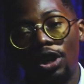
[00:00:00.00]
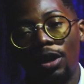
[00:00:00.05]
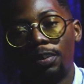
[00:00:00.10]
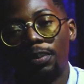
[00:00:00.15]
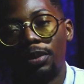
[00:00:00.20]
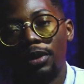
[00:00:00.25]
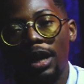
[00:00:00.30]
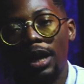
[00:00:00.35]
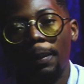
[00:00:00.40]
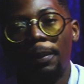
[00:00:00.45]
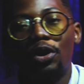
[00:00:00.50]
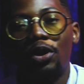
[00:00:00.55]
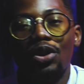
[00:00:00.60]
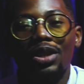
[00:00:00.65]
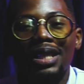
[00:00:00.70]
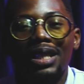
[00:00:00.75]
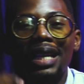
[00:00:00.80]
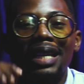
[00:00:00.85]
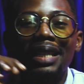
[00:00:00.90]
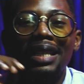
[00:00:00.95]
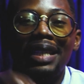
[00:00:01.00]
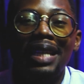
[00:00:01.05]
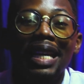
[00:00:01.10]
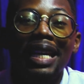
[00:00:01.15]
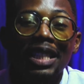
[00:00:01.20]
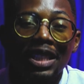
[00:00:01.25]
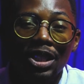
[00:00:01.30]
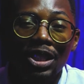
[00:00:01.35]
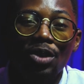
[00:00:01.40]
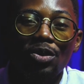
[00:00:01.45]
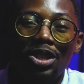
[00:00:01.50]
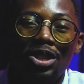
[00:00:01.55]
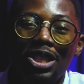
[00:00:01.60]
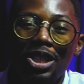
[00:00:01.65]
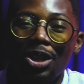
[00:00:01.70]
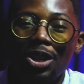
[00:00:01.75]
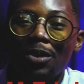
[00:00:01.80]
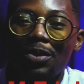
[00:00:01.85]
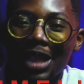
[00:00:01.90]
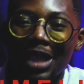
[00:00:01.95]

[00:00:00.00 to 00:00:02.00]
up, because in this new season of